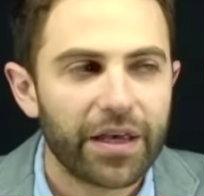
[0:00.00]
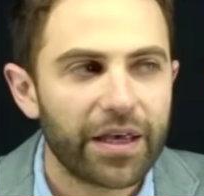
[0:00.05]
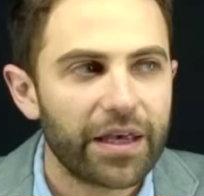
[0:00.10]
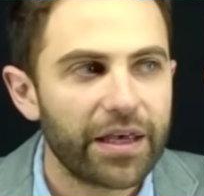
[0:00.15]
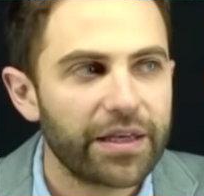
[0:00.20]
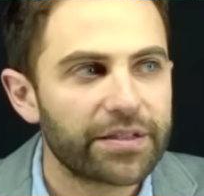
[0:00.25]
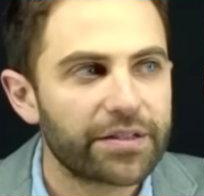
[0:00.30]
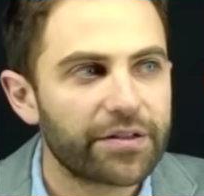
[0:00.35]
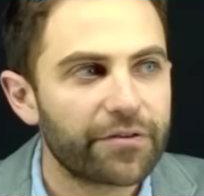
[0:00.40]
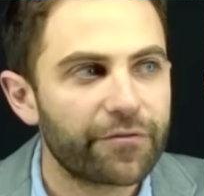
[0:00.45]

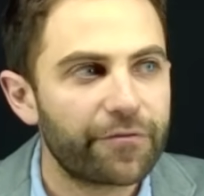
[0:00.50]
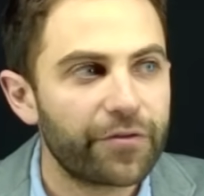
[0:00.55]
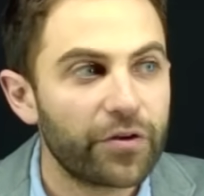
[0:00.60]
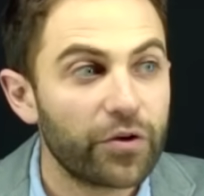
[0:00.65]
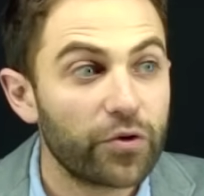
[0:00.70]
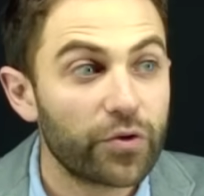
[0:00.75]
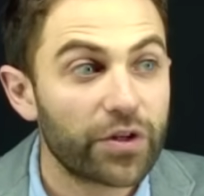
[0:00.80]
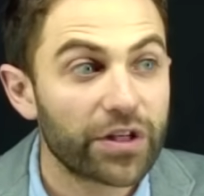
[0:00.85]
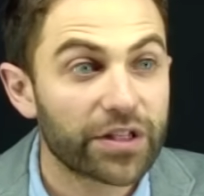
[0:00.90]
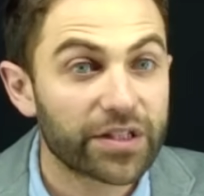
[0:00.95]
is the
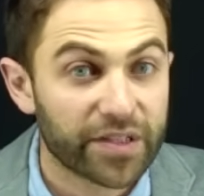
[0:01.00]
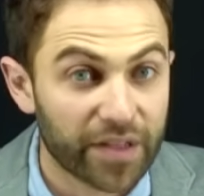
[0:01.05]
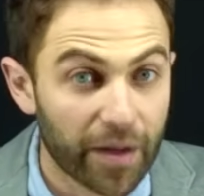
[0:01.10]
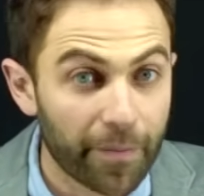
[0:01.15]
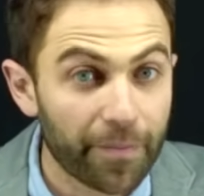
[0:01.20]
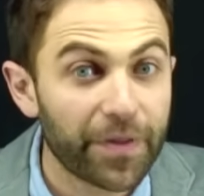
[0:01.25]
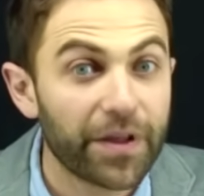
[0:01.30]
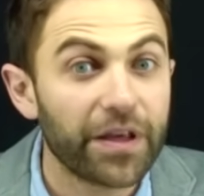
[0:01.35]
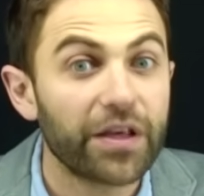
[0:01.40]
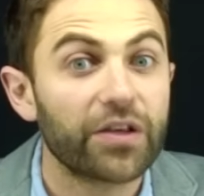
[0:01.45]
view that
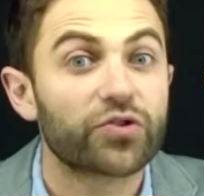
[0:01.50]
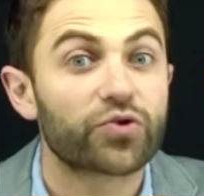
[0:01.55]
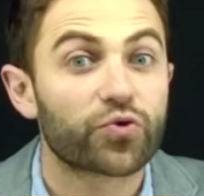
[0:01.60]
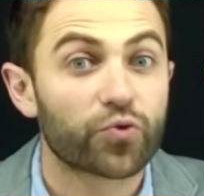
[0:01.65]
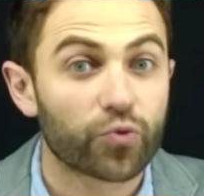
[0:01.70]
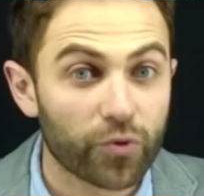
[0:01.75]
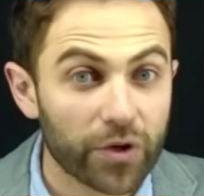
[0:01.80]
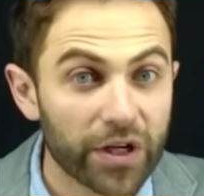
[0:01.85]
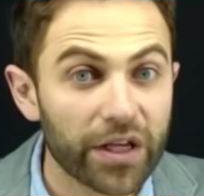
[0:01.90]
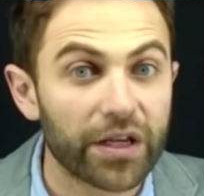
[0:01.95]
something is
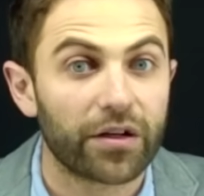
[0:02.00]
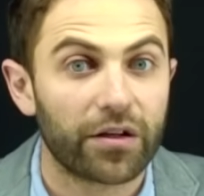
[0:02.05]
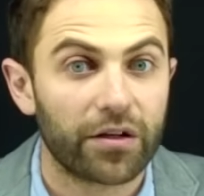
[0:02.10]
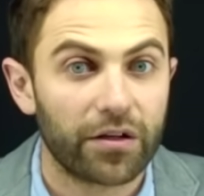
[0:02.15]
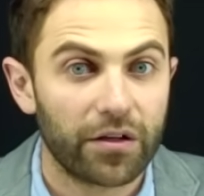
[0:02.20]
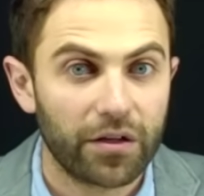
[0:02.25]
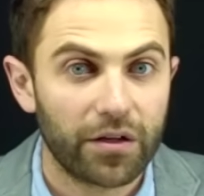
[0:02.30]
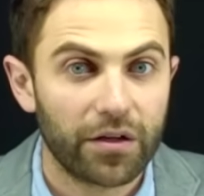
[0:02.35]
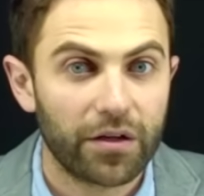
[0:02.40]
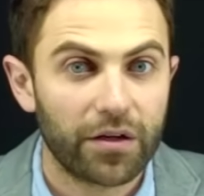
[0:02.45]

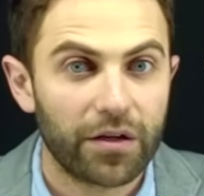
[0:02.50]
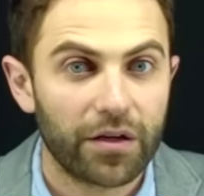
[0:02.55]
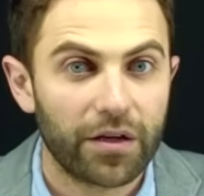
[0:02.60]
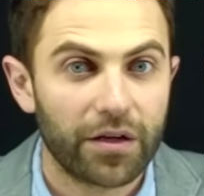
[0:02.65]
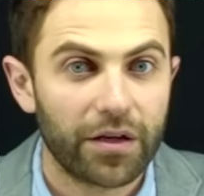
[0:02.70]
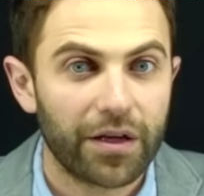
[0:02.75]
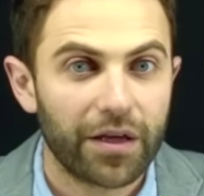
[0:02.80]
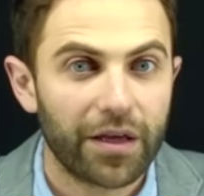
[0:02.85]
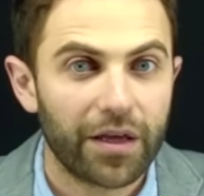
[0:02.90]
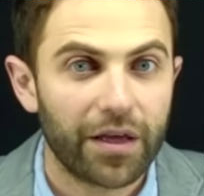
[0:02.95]
real
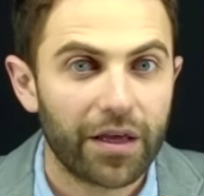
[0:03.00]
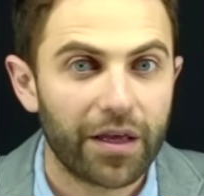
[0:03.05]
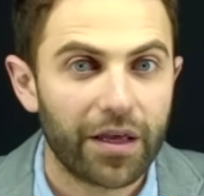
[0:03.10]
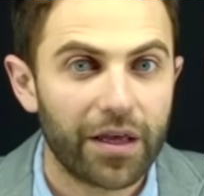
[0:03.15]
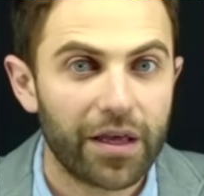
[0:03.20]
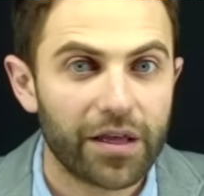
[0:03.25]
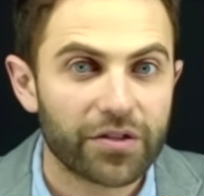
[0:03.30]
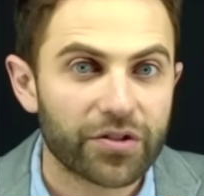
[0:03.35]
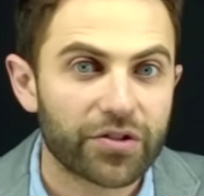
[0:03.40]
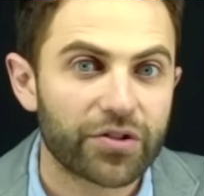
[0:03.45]

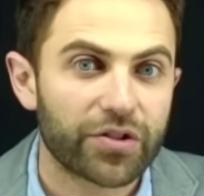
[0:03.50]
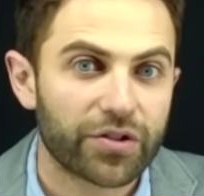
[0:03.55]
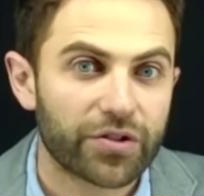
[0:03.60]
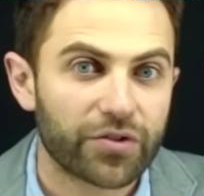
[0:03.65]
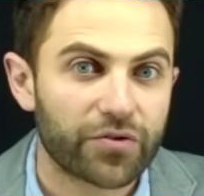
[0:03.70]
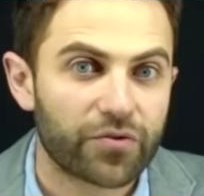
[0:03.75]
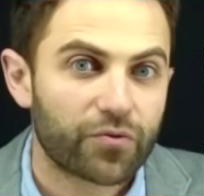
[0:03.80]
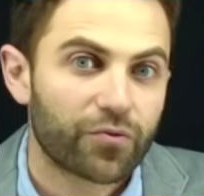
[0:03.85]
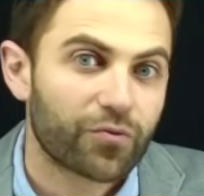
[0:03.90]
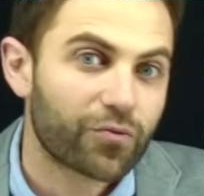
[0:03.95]
it's
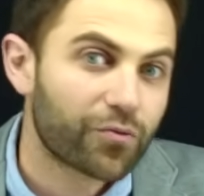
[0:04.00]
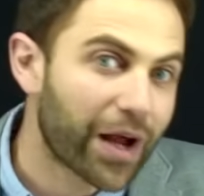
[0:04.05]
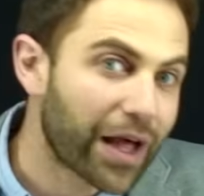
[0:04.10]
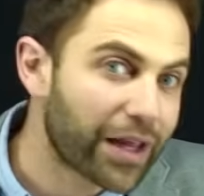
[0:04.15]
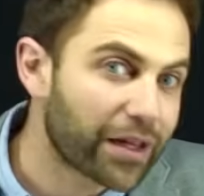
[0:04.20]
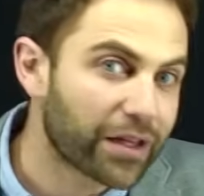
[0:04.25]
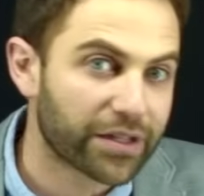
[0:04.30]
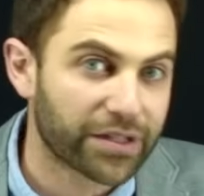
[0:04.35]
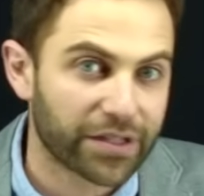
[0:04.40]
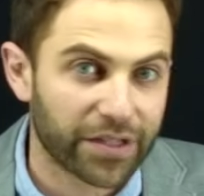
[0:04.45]
just
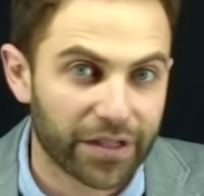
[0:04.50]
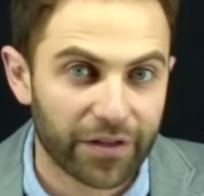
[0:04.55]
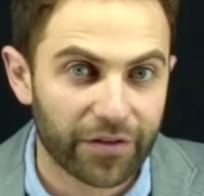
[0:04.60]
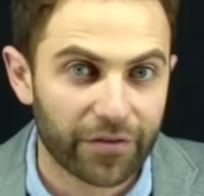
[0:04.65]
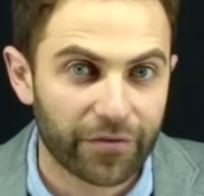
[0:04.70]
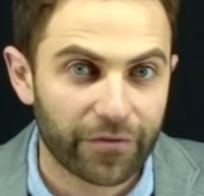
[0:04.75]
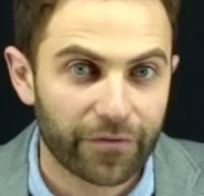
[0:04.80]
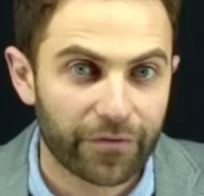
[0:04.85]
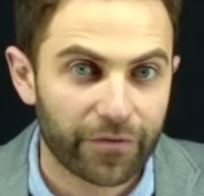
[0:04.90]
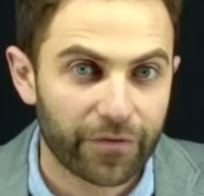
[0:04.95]

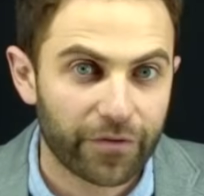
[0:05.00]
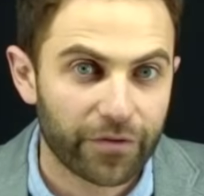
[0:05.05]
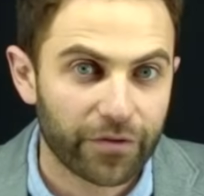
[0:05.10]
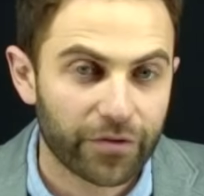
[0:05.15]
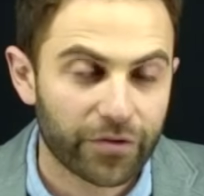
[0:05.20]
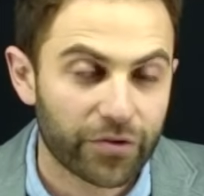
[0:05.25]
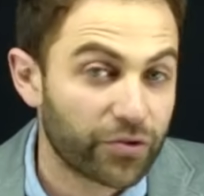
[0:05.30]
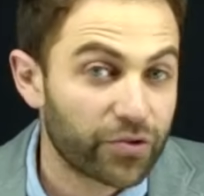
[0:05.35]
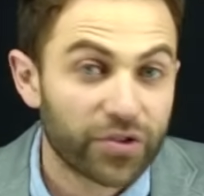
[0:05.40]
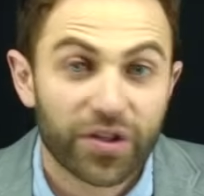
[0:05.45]
relative
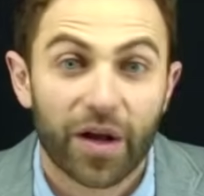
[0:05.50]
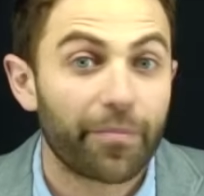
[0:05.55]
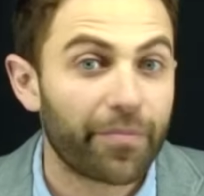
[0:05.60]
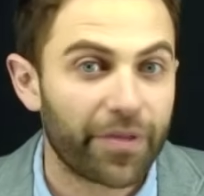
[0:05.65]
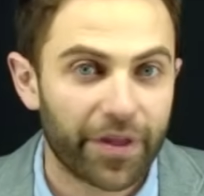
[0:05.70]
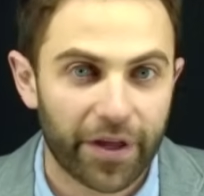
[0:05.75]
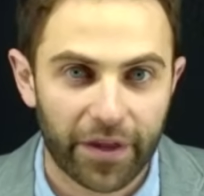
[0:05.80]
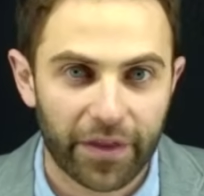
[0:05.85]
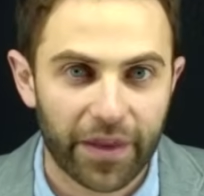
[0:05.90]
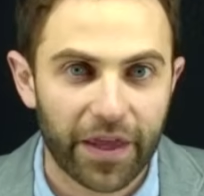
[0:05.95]
to something.